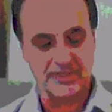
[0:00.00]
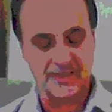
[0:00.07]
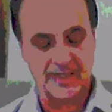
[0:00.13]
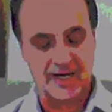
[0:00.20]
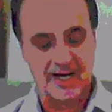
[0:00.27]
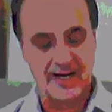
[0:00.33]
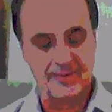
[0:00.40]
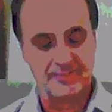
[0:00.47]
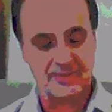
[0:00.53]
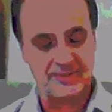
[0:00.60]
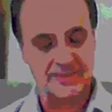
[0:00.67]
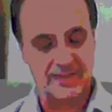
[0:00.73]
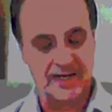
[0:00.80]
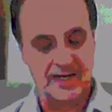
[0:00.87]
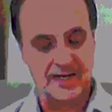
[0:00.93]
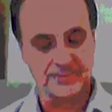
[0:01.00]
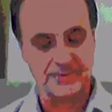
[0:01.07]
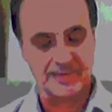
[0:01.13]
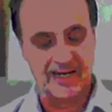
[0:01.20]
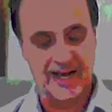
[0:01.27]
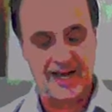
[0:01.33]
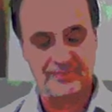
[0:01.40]
a time and times
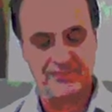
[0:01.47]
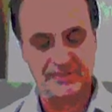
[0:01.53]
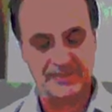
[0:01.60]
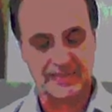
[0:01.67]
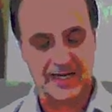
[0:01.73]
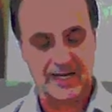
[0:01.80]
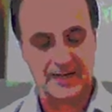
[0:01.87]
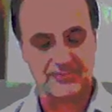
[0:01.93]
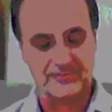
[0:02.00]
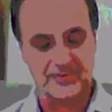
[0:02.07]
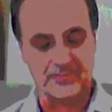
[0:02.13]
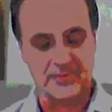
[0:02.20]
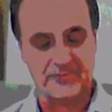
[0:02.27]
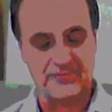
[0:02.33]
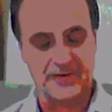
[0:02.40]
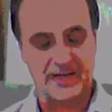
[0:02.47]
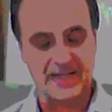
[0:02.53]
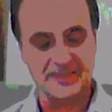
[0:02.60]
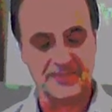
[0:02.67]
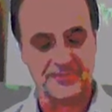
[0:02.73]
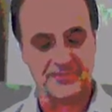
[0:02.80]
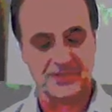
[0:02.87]
and half a time from the
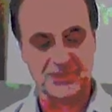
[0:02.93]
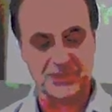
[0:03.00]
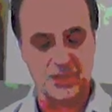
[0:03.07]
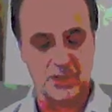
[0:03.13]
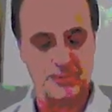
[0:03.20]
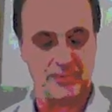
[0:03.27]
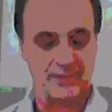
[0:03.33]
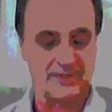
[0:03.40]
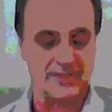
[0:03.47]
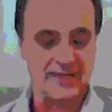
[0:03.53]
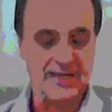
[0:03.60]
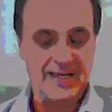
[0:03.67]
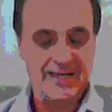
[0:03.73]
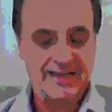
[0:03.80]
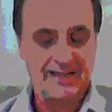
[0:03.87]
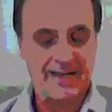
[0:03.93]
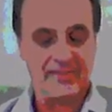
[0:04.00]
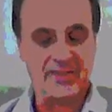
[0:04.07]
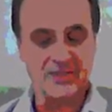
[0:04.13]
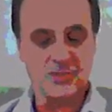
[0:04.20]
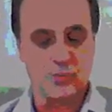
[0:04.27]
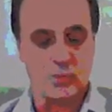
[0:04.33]
face of the serpent. Now
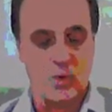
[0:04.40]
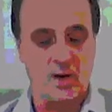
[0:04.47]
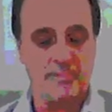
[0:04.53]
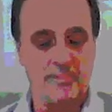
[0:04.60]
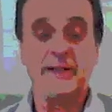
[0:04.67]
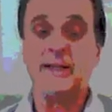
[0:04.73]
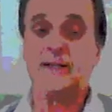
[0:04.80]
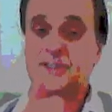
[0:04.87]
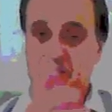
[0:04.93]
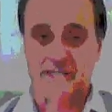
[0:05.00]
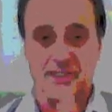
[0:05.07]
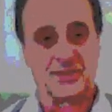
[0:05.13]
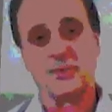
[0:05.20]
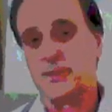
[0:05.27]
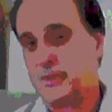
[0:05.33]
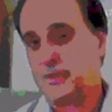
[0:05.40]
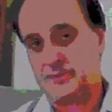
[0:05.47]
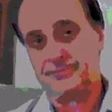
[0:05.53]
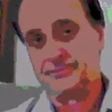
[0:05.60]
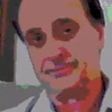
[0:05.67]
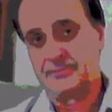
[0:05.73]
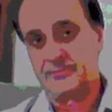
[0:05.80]
this woman is Israel.
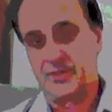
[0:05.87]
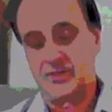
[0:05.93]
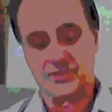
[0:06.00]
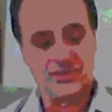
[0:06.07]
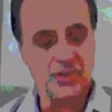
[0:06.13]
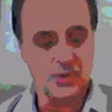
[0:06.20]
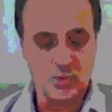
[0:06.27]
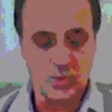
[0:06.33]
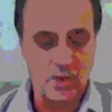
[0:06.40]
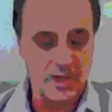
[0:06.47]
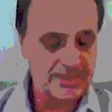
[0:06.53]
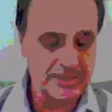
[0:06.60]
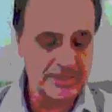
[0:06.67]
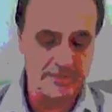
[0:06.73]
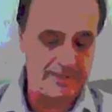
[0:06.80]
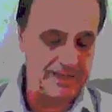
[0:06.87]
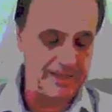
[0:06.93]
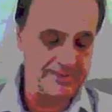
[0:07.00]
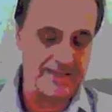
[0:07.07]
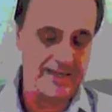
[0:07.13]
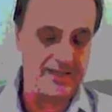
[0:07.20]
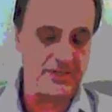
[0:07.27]
There's no question
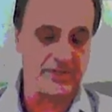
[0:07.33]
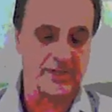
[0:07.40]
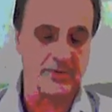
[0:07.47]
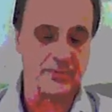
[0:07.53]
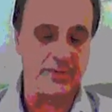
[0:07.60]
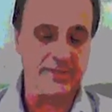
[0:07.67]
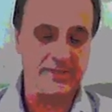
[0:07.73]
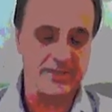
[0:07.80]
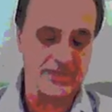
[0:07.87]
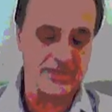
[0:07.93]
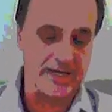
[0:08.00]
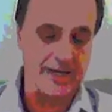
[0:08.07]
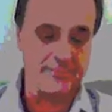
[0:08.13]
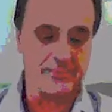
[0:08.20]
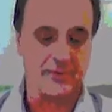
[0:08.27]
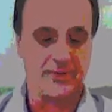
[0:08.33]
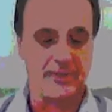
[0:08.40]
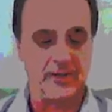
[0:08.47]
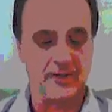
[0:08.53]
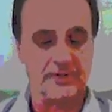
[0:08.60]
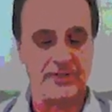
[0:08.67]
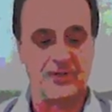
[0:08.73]
about that. You can read the chapter
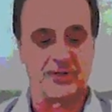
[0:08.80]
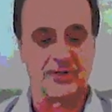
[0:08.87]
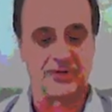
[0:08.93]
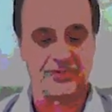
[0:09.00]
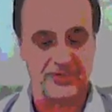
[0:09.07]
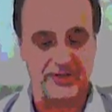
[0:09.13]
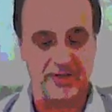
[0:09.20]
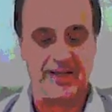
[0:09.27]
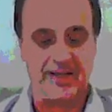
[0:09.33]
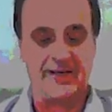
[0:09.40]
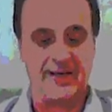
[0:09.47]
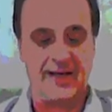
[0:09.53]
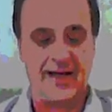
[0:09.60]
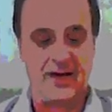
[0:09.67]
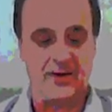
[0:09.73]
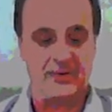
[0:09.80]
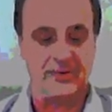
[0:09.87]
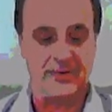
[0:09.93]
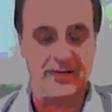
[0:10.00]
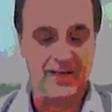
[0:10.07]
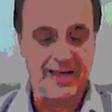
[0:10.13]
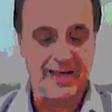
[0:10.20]
here and you can see
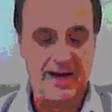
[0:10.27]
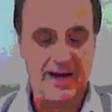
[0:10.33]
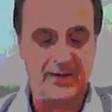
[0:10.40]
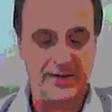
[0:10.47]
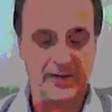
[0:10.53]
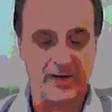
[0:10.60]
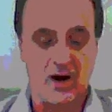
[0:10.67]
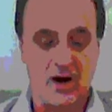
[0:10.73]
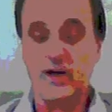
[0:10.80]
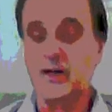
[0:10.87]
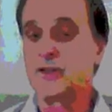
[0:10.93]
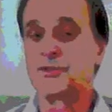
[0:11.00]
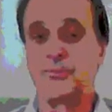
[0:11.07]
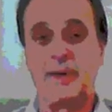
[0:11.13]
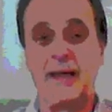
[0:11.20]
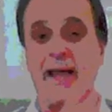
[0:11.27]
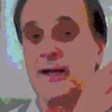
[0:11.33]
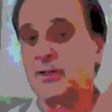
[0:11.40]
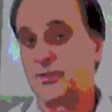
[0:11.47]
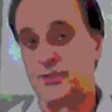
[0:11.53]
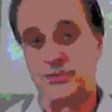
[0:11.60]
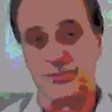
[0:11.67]
how it harkens
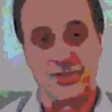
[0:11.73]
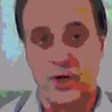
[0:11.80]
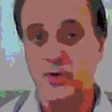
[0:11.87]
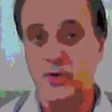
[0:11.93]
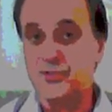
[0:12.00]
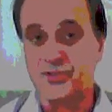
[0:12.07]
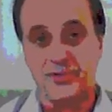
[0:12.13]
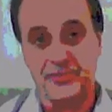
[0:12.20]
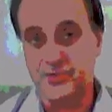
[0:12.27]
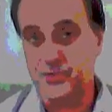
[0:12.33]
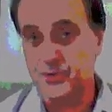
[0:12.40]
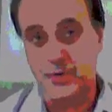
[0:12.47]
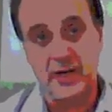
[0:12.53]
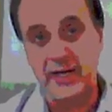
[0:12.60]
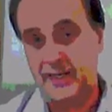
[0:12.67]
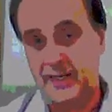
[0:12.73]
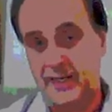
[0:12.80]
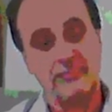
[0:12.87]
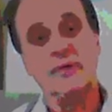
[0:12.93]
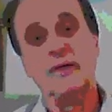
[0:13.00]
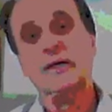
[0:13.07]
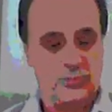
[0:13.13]
back to Joseph's
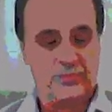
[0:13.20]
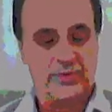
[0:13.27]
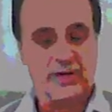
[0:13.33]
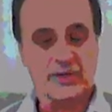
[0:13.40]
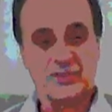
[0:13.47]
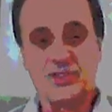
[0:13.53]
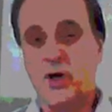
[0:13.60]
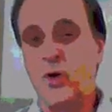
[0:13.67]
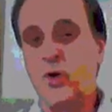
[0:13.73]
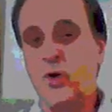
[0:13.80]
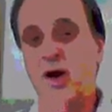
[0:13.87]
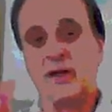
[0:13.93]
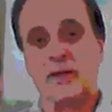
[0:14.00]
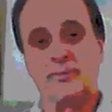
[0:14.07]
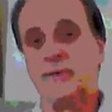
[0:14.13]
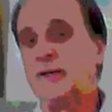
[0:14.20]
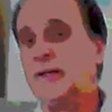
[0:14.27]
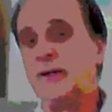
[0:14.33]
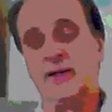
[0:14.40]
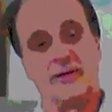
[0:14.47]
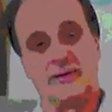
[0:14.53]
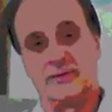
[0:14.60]
dream. There's no argument
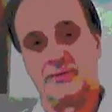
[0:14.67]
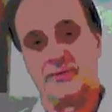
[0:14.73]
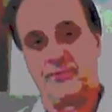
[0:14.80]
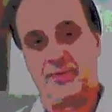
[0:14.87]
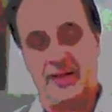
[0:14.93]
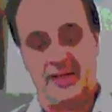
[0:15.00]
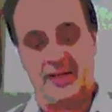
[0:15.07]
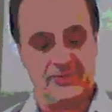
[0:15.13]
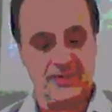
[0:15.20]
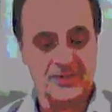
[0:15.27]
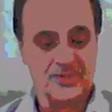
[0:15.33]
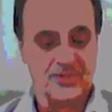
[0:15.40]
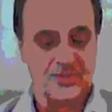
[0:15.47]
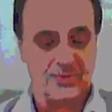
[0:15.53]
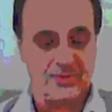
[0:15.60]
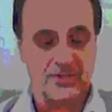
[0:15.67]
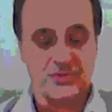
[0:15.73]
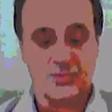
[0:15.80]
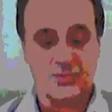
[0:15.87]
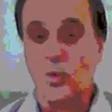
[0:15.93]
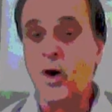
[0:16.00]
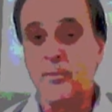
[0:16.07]
here that
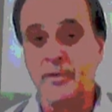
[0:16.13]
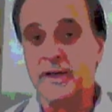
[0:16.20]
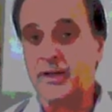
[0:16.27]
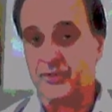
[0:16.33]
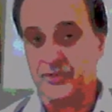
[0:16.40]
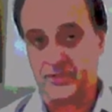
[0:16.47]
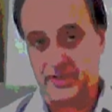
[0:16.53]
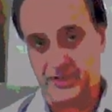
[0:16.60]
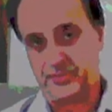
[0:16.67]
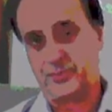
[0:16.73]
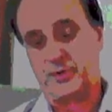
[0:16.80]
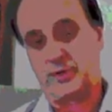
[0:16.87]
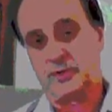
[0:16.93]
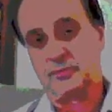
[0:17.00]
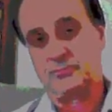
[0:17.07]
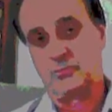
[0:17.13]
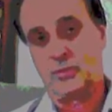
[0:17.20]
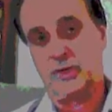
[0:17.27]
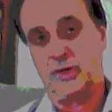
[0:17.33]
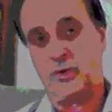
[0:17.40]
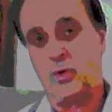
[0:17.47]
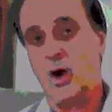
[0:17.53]
this woman is Israel.
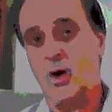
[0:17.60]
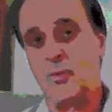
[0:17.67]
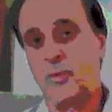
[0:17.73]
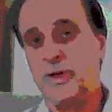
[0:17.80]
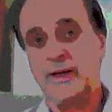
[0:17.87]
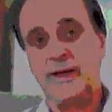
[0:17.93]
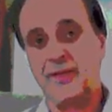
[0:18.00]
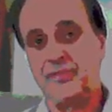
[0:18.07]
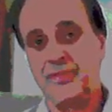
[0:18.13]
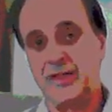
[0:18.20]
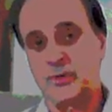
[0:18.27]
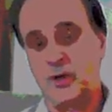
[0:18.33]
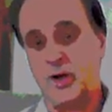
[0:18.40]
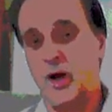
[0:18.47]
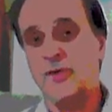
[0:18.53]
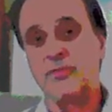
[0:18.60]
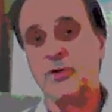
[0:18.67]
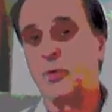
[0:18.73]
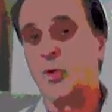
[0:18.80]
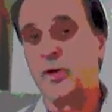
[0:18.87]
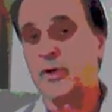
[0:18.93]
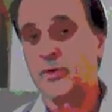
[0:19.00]
I think
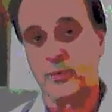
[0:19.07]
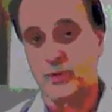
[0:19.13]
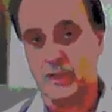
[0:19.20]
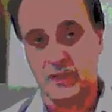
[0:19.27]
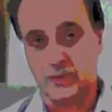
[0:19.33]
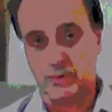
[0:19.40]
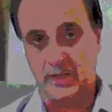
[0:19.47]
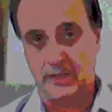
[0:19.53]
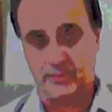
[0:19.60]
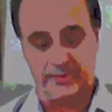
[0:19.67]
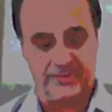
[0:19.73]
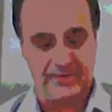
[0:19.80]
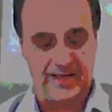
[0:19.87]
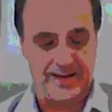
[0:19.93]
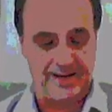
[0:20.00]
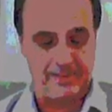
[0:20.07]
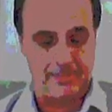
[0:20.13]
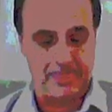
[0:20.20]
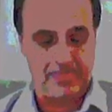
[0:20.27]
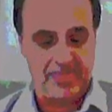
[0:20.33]
everyone will agree with that.